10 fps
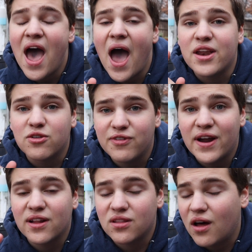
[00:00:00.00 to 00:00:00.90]
and you'll
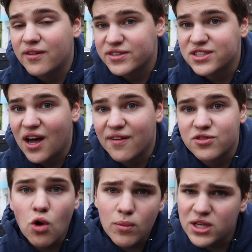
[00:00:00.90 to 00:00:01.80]
find a lot of stuff,
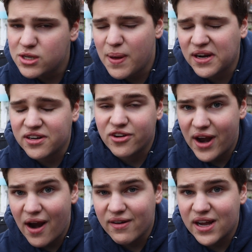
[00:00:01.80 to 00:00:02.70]
normally depending on your
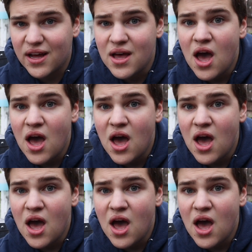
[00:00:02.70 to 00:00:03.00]
area.